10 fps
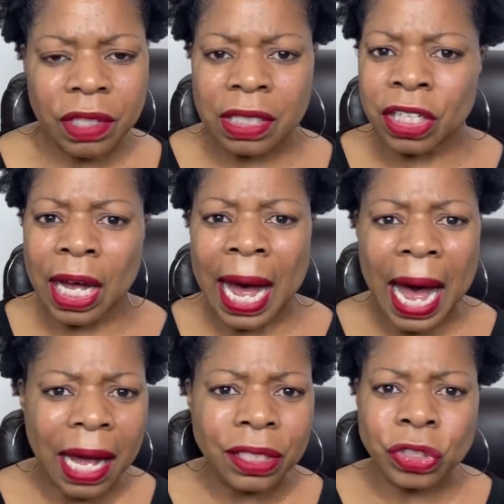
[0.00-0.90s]
the
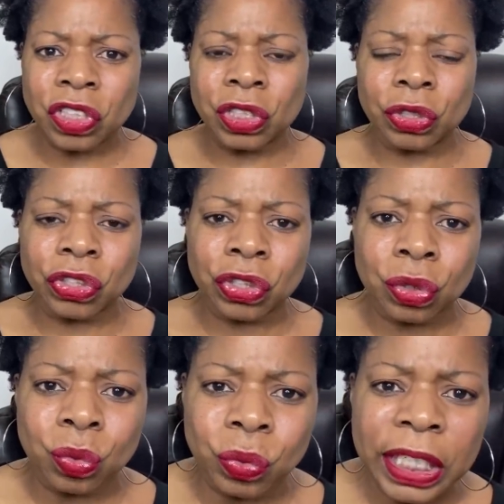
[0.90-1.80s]
hollers and the
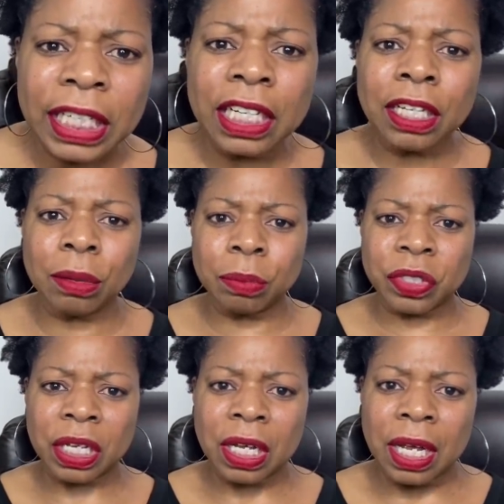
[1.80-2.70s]

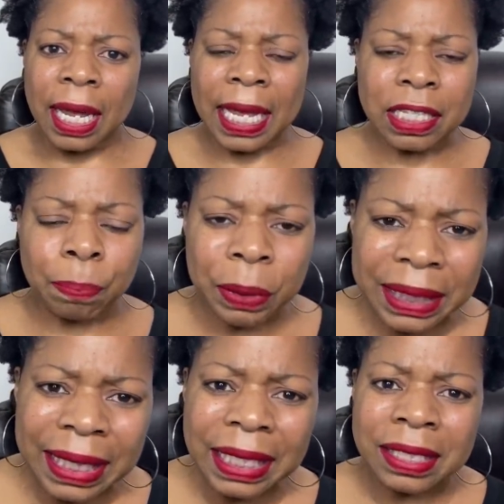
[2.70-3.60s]
screams and the
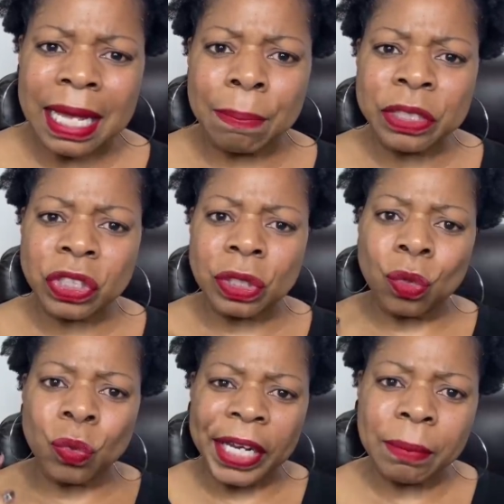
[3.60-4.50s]
pleas that Mr.
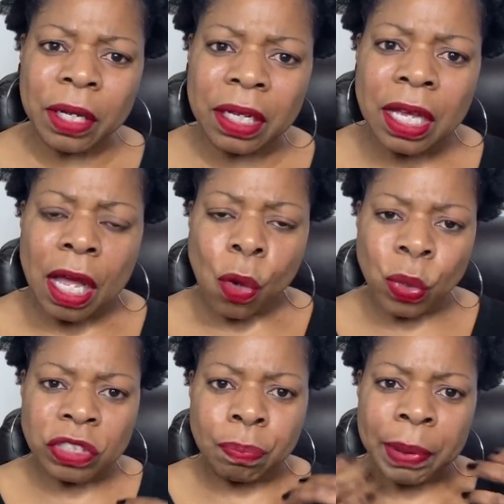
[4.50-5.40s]
Louima
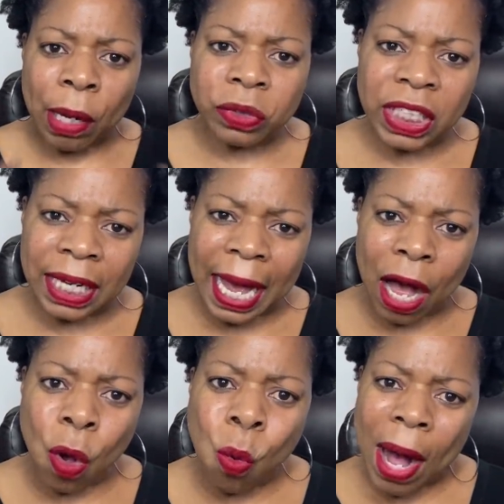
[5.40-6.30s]
was belting
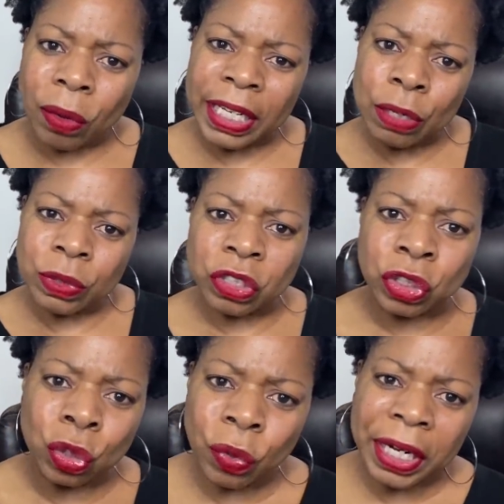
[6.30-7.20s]
out while he was
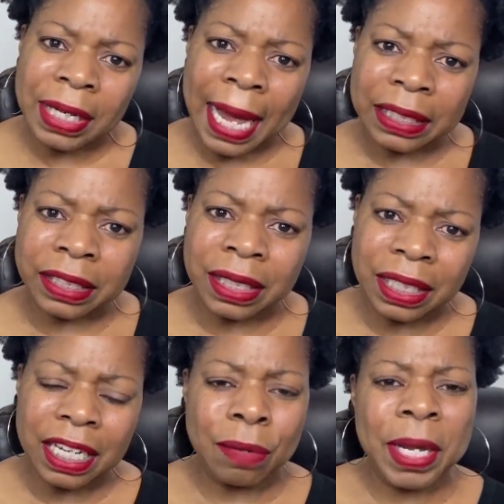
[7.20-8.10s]
doing that to
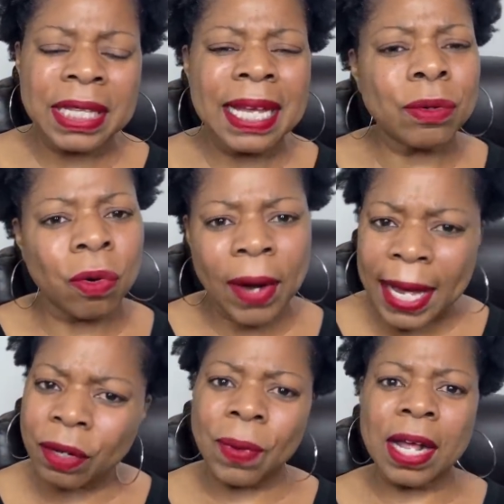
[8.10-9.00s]
him, and then
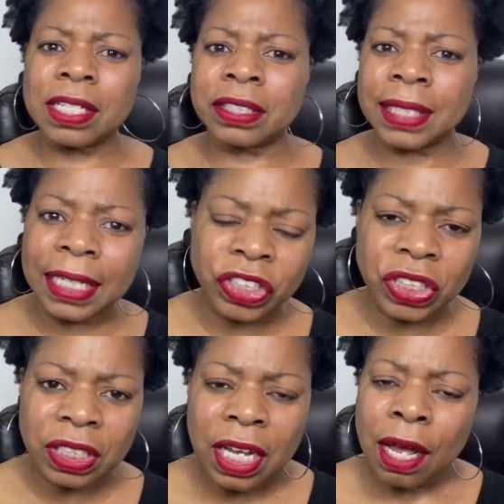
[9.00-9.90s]
ran around the station